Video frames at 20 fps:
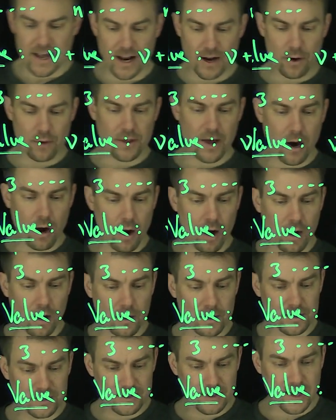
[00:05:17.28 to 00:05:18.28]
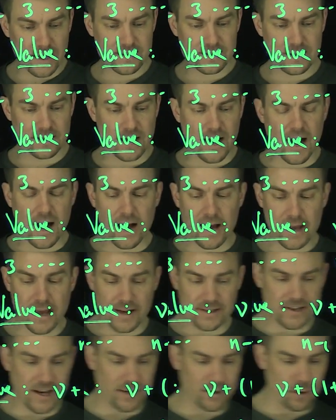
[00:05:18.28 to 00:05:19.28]
and I know that r is less than i.
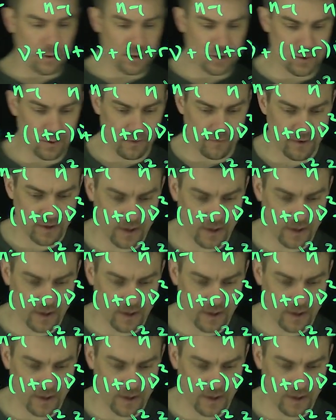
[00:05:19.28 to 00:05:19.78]
As n goes to